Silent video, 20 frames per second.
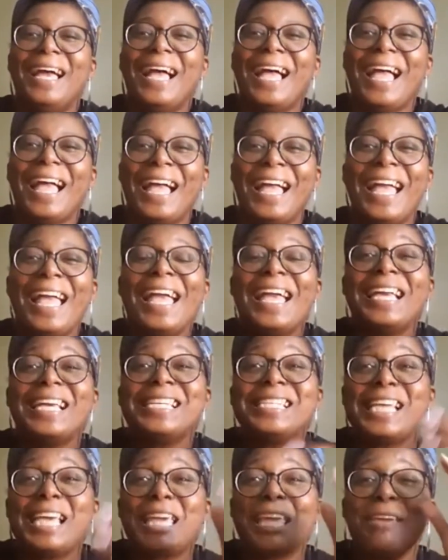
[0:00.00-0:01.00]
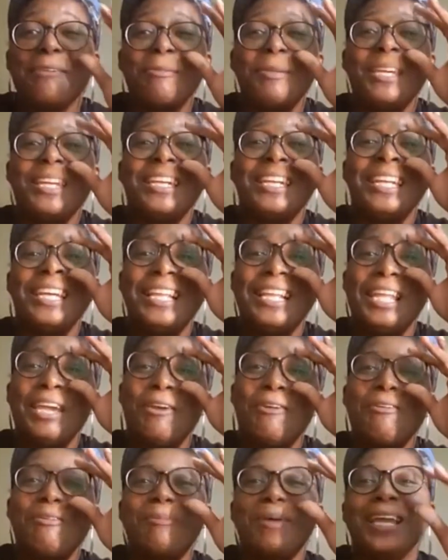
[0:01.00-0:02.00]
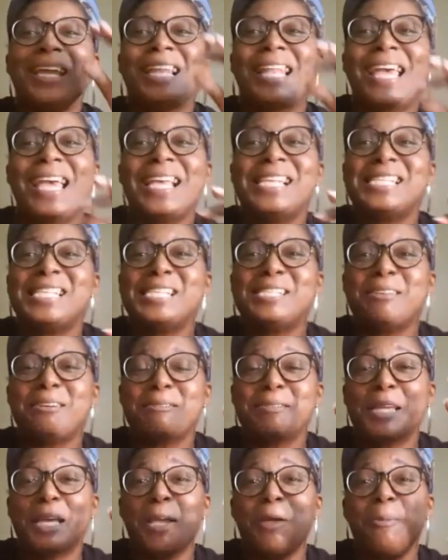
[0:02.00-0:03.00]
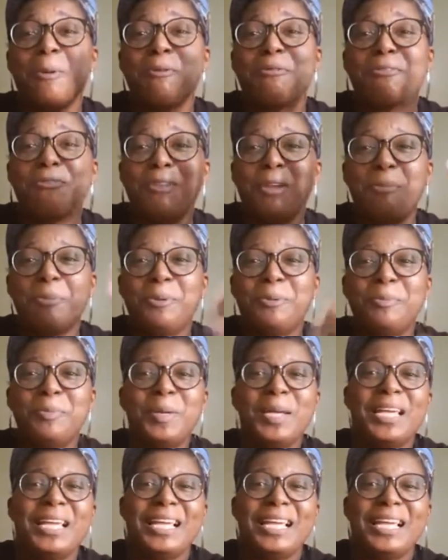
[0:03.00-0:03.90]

because I kept getting the glare on my glasses. So I was like, I'm going to flip them.